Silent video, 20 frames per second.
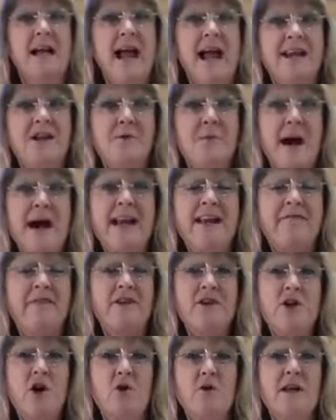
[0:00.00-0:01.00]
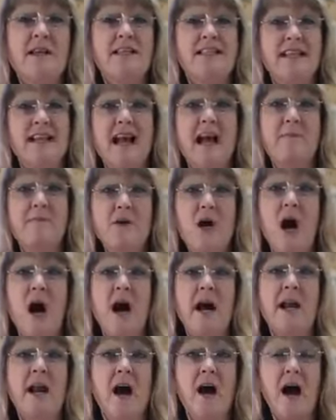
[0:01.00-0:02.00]
And you might even notice that I'm
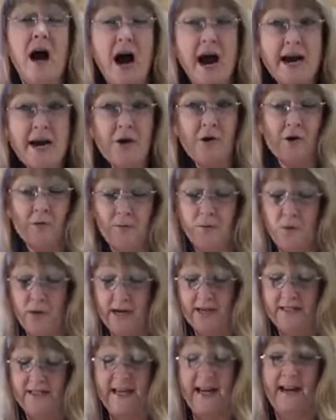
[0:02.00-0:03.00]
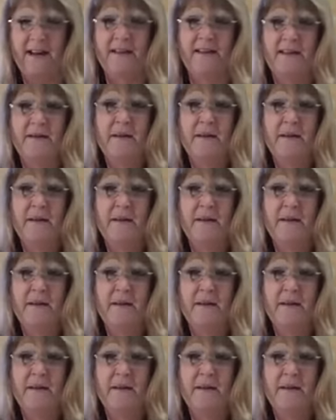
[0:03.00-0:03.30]
not iron pressing.